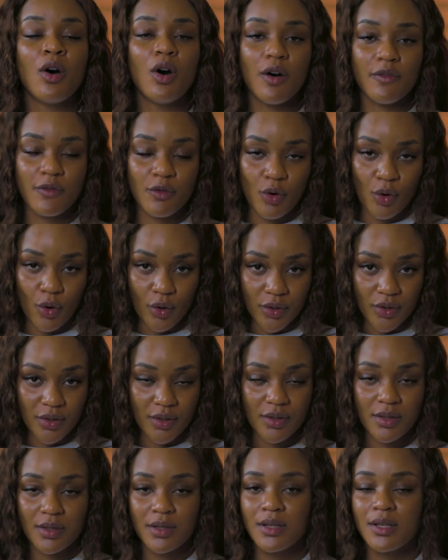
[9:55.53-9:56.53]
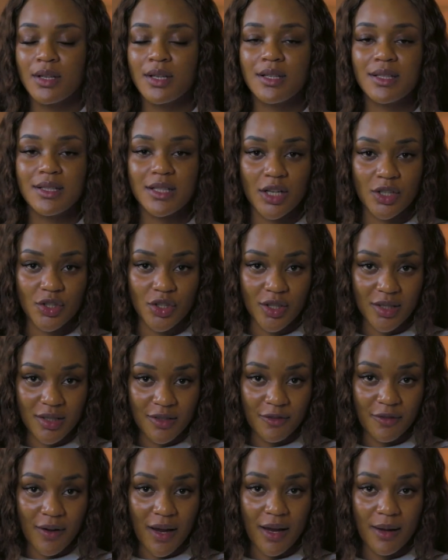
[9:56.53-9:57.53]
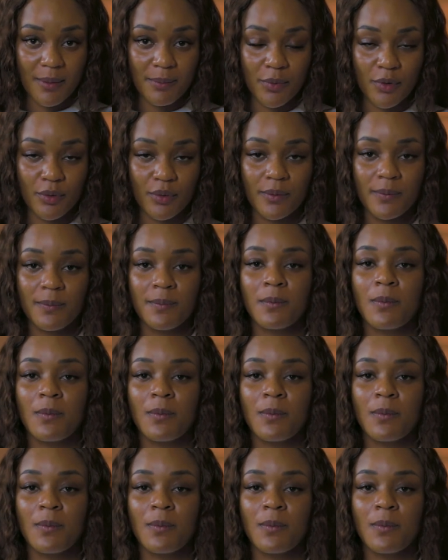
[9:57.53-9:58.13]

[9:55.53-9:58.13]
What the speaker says: of course, they are justifiable.